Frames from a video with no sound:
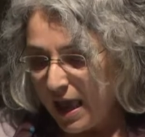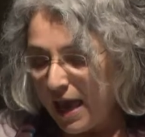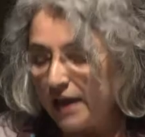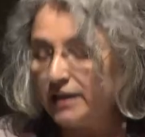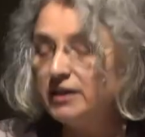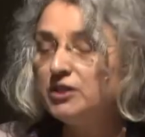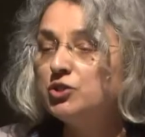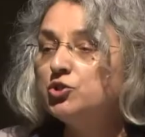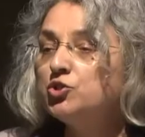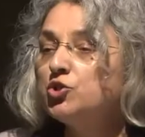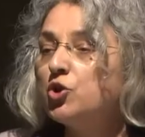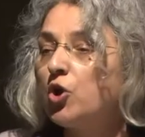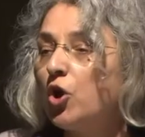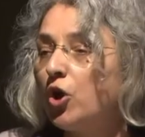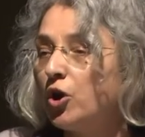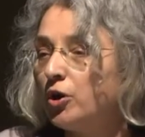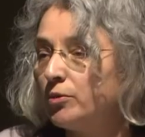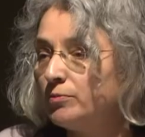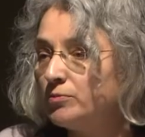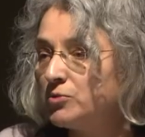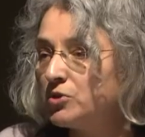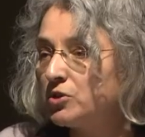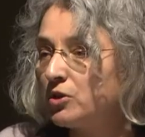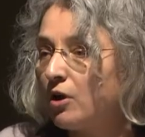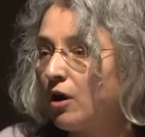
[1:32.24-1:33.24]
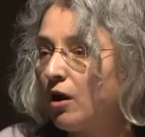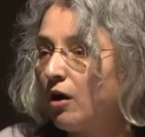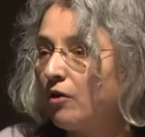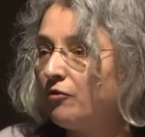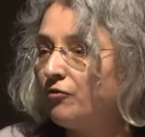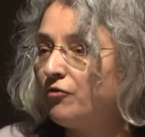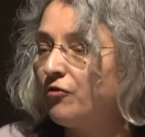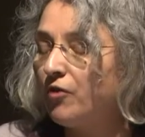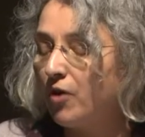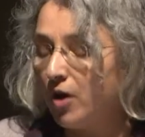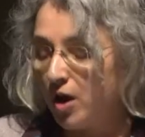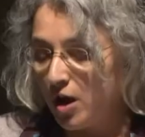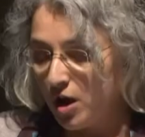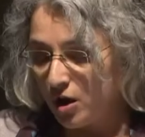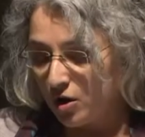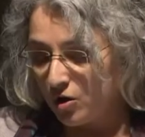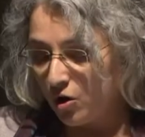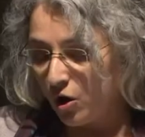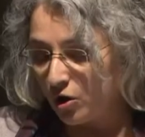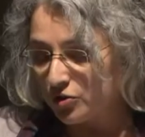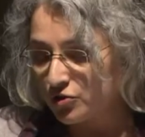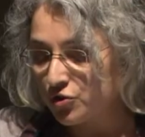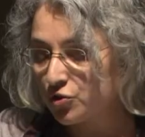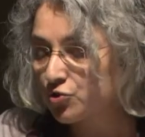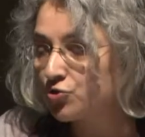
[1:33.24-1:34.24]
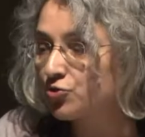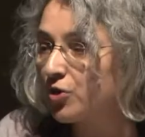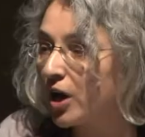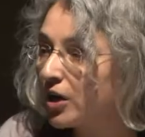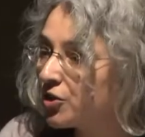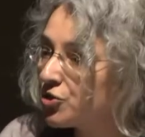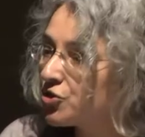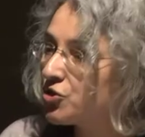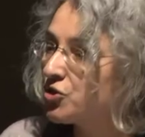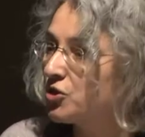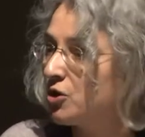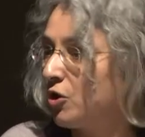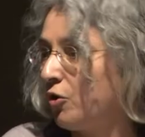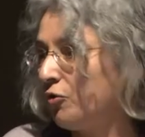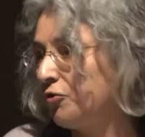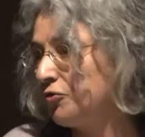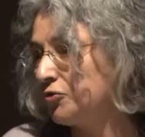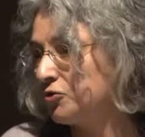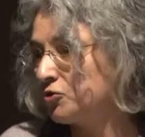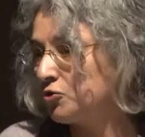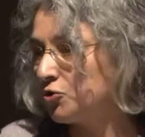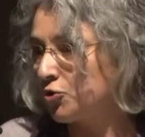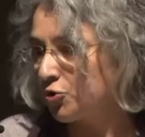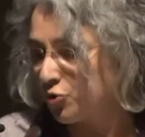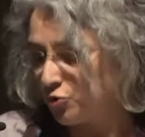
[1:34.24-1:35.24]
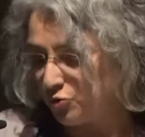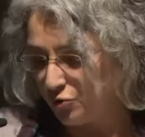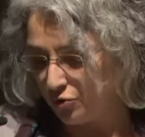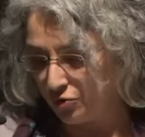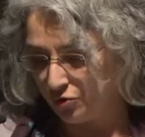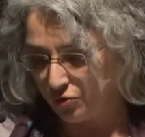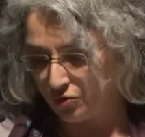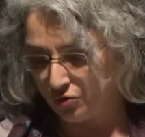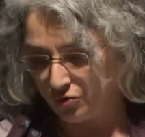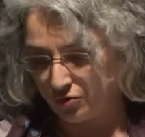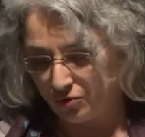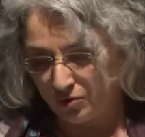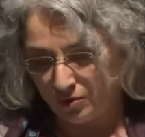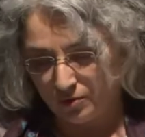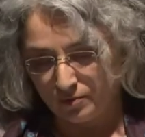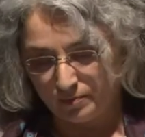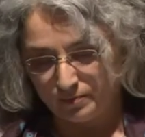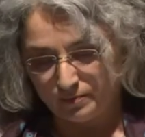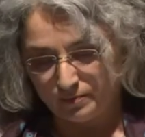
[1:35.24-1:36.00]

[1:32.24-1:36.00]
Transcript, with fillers: and in terms of construction of truth.